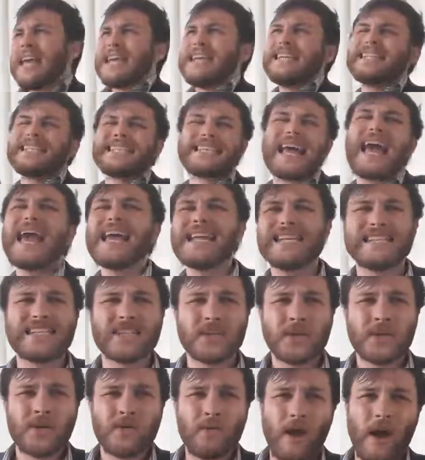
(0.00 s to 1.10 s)
He
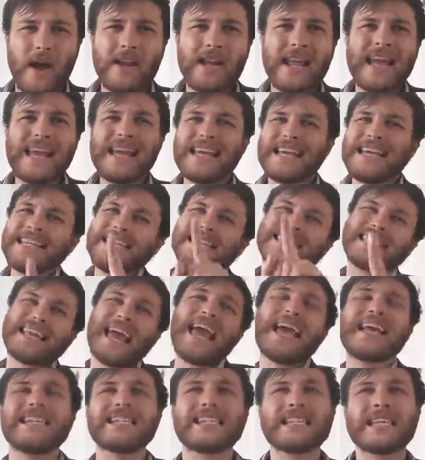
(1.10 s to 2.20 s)
says, right, he
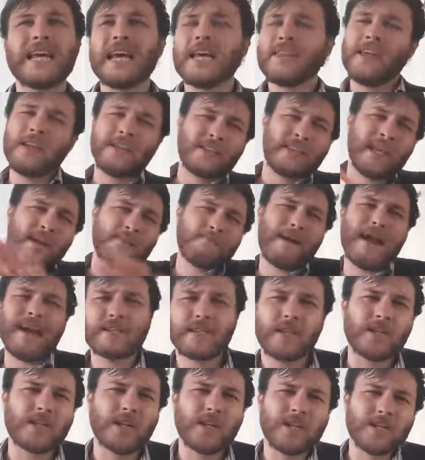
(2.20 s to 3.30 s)
says that Dick
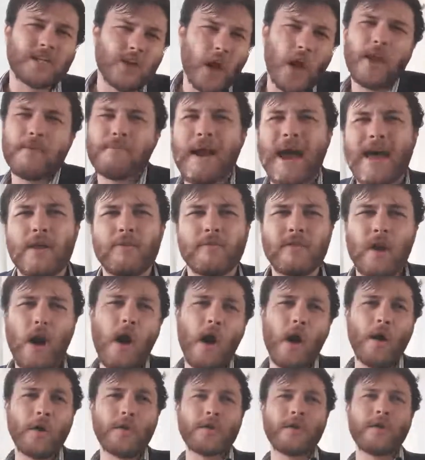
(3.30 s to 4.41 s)
Masterson is not a man of
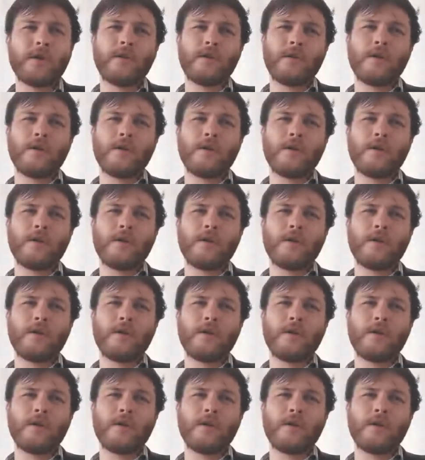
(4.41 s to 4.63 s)
God,